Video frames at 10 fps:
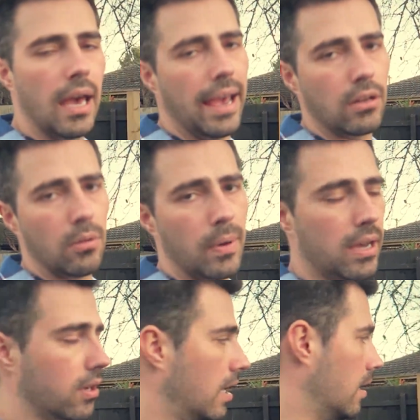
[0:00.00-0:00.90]
and all my
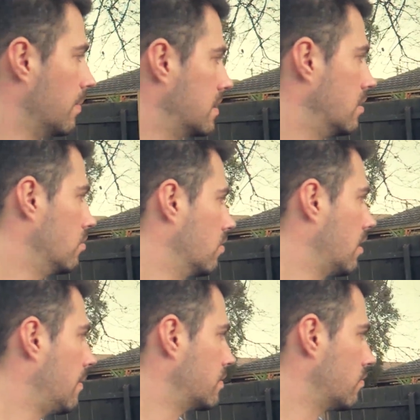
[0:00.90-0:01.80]
organic material
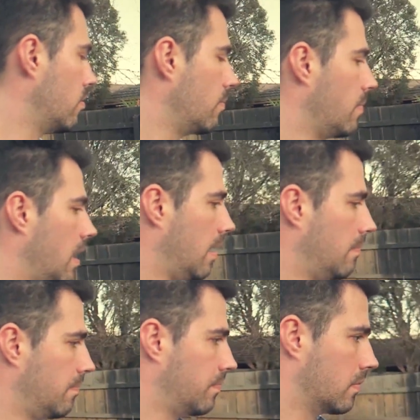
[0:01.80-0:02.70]
comes
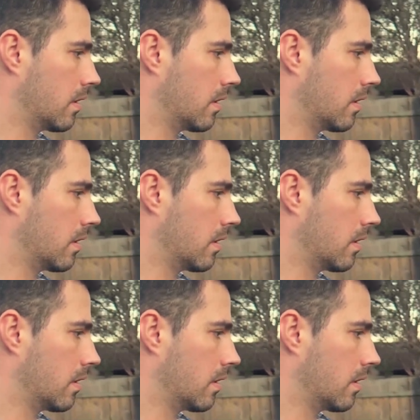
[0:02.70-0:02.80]
from